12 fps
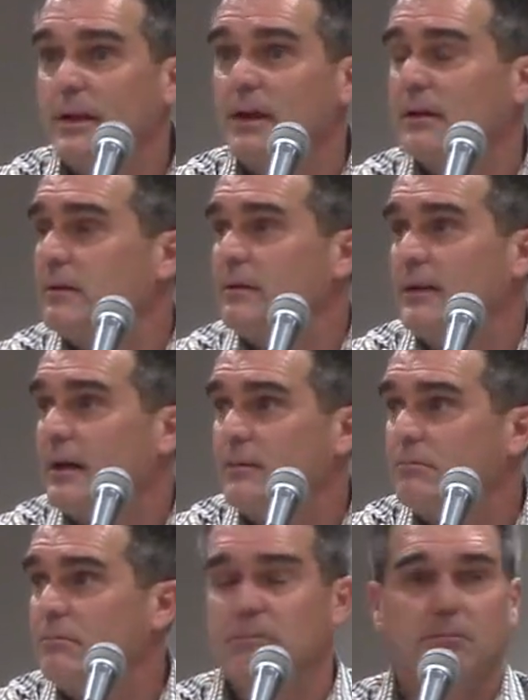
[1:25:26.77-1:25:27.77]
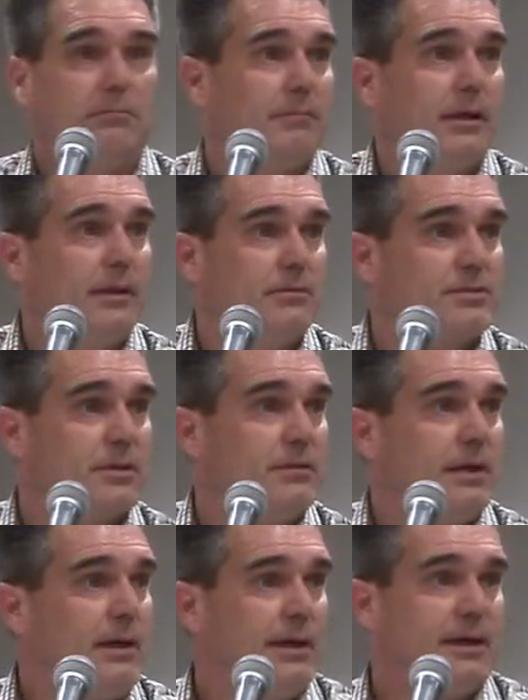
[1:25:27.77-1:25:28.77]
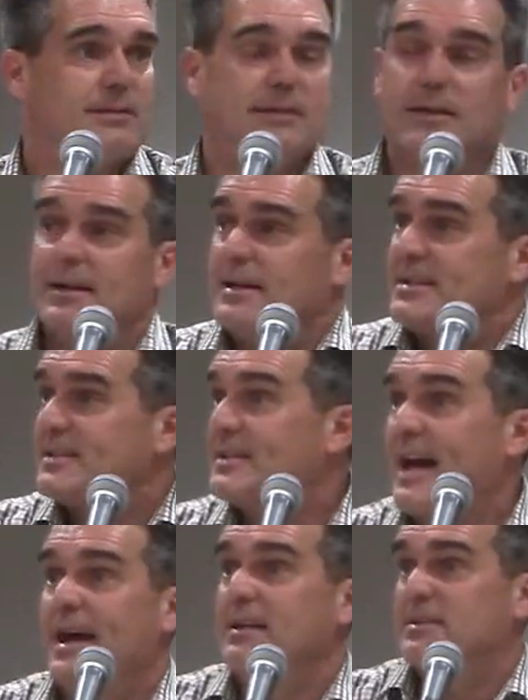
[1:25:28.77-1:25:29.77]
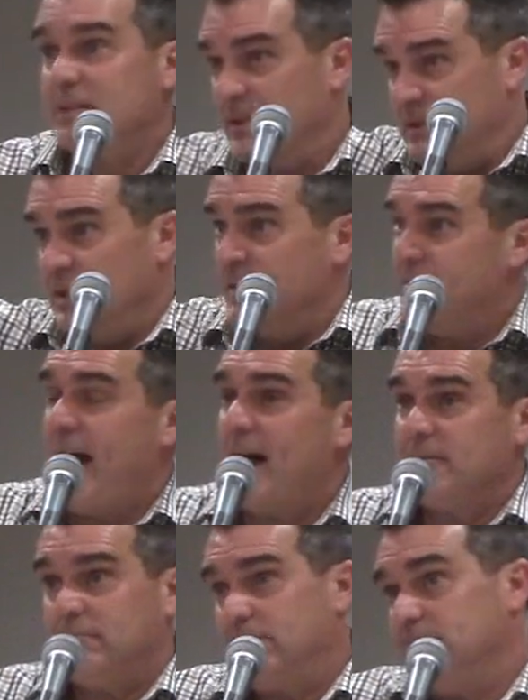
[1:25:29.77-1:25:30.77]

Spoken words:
It's in that